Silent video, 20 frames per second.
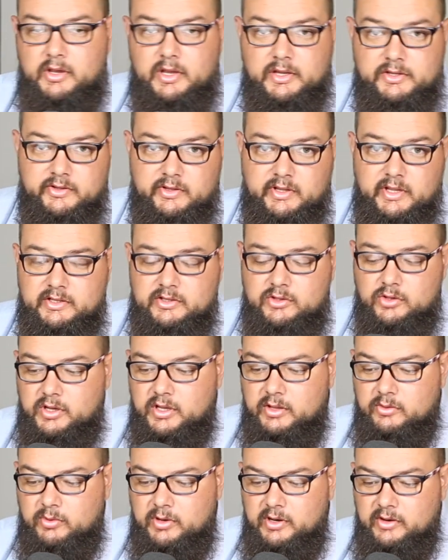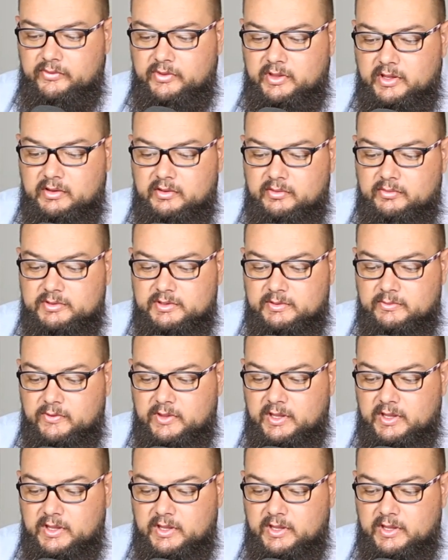okay, so let's look at one of the, some